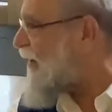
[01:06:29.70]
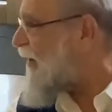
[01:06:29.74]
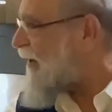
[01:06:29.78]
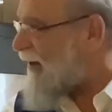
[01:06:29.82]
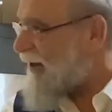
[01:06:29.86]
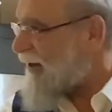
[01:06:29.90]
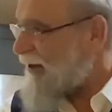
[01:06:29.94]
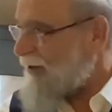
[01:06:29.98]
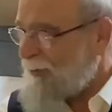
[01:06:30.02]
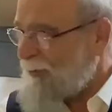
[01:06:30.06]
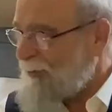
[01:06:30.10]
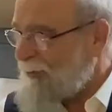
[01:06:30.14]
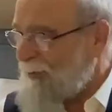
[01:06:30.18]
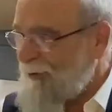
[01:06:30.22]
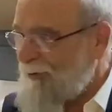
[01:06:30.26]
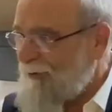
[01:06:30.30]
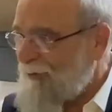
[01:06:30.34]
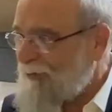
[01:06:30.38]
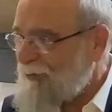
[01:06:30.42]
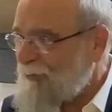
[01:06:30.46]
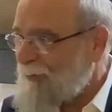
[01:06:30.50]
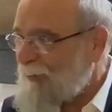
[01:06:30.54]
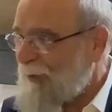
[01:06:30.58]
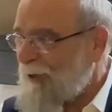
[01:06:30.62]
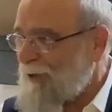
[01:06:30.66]
and the world
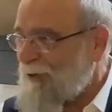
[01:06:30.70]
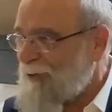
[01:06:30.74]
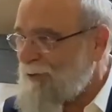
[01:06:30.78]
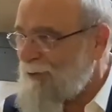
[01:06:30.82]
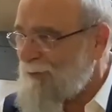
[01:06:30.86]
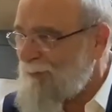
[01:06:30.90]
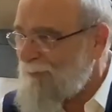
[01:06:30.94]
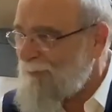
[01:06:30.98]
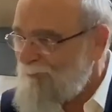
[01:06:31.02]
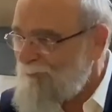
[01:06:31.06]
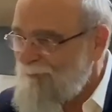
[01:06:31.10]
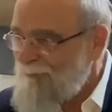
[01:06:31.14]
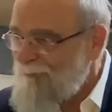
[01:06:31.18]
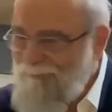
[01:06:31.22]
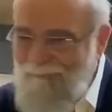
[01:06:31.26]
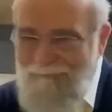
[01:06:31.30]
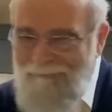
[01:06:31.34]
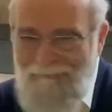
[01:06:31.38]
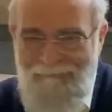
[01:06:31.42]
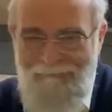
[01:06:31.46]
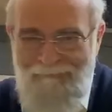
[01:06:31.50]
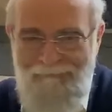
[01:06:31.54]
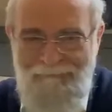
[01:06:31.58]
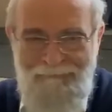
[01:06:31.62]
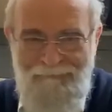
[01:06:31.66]
of speech.
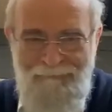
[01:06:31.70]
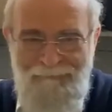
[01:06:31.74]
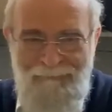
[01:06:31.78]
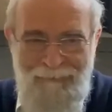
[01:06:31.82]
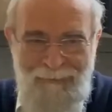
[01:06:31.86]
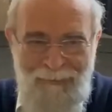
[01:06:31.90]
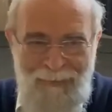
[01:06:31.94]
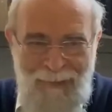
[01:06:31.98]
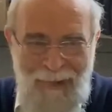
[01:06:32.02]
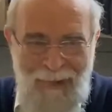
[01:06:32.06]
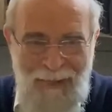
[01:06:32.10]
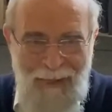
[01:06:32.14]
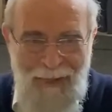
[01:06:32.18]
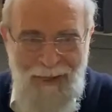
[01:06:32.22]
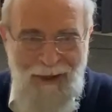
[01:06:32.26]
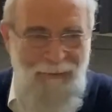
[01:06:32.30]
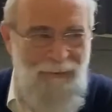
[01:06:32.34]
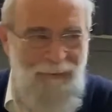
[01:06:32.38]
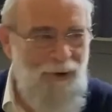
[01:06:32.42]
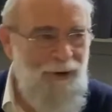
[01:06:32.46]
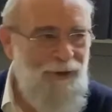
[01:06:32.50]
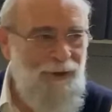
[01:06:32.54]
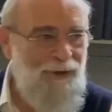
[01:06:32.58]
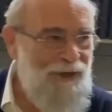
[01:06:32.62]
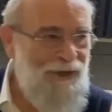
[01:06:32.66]
The
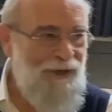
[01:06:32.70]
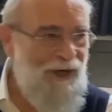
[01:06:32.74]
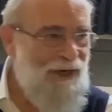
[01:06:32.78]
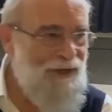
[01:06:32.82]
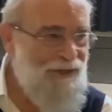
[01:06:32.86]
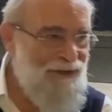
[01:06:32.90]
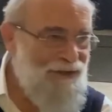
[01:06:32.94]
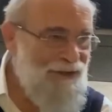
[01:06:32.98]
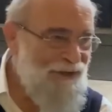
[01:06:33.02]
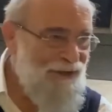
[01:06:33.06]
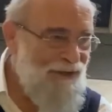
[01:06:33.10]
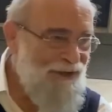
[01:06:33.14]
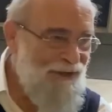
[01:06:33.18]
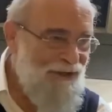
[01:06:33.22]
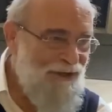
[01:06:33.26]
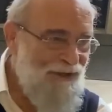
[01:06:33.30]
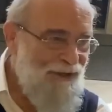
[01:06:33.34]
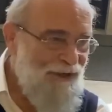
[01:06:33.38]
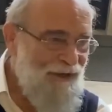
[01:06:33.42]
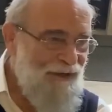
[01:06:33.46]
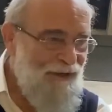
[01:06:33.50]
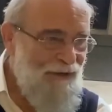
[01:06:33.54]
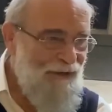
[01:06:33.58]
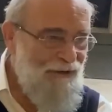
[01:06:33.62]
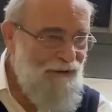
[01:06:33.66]
Gemara says
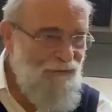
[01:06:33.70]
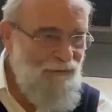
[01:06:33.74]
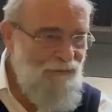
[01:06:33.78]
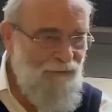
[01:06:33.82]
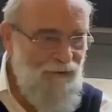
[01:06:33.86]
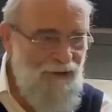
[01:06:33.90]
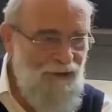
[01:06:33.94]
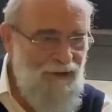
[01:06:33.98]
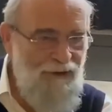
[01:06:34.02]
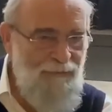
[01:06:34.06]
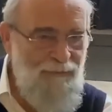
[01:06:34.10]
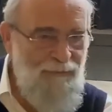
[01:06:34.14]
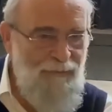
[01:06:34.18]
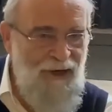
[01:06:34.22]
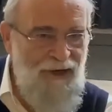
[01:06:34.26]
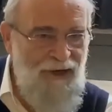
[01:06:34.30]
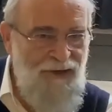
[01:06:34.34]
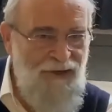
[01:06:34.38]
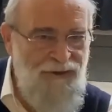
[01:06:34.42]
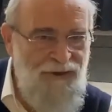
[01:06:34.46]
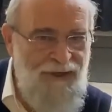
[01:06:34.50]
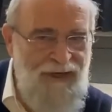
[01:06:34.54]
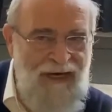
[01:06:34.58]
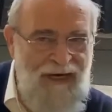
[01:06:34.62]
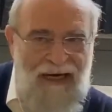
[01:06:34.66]
one of the
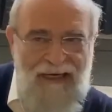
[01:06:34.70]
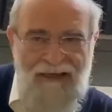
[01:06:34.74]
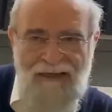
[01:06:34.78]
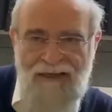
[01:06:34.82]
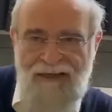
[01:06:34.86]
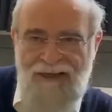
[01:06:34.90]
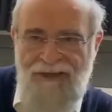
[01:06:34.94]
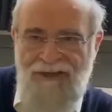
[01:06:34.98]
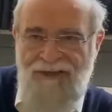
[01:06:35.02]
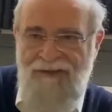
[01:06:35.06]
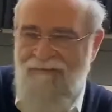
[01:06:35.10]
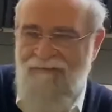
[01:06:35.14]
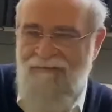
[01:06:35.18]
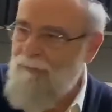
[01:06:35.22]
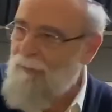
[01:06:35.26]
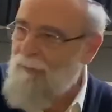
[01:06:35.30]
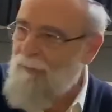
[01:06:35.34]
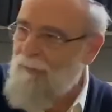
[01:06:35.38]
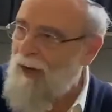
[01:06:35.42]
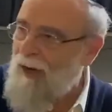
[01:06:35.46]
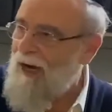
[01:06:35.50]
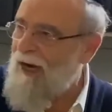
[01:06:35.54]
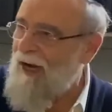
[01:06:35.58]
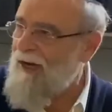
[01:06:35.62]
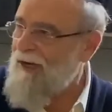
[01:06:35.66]
major catalysts of
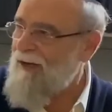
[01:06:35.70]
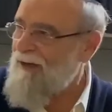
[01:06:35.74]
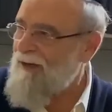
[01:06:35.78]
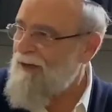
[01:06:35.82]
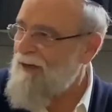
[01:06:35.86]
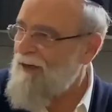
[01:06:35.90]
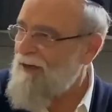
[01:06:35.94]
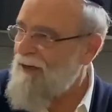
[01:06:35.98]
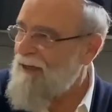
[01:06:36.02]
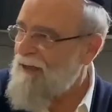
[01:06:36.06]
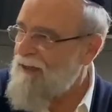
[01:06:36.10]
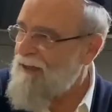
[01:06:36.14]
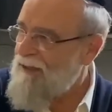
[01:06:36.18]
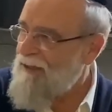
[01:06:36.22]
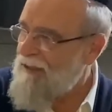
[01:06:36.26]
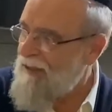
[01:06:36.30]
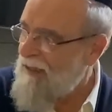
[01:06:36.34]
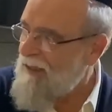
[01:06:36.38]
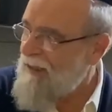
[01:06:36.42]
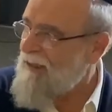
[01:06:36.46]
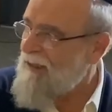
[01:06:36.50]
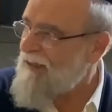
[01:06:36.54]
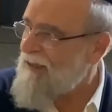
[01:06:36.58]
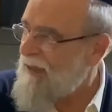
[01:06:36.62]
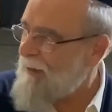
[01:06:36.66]
why the
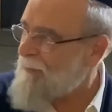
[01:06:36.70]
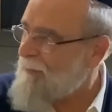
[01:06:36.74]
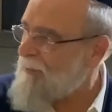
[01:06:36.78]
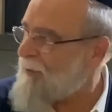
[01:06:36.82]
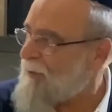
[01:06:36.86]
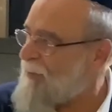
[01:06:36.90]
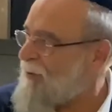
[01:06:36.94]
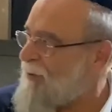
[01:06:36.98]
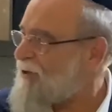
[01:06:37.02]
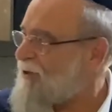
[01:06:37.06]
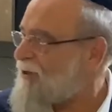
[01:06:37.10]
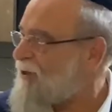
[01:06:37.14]
Second Temple was